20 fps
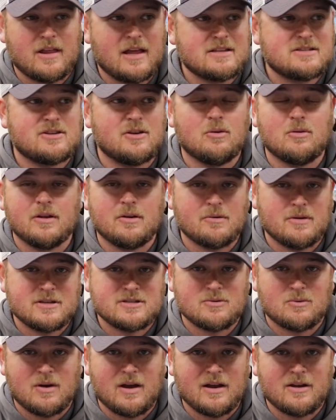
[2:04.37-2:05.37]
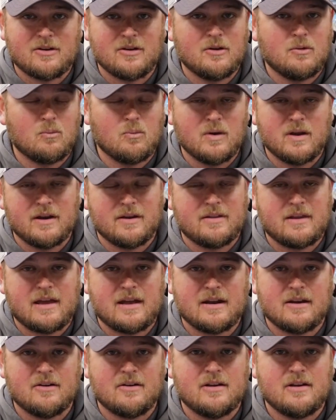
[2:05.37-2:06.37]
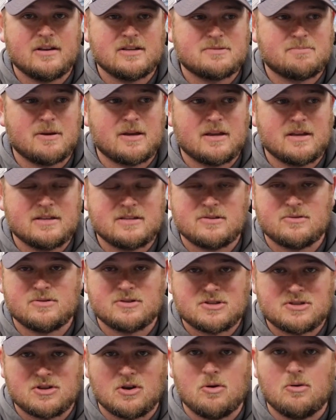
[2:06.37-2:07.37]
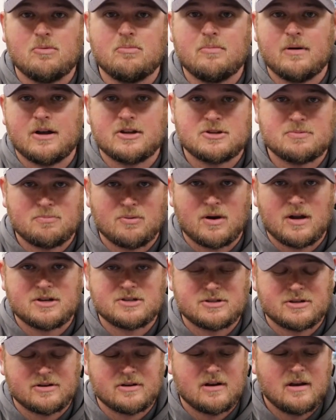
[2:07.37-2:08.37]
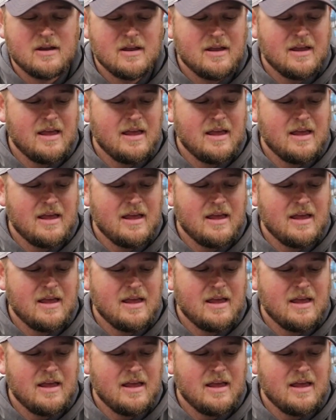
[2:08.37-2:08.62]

That's the only reason why I couldn't win in that area is because there was so much pressure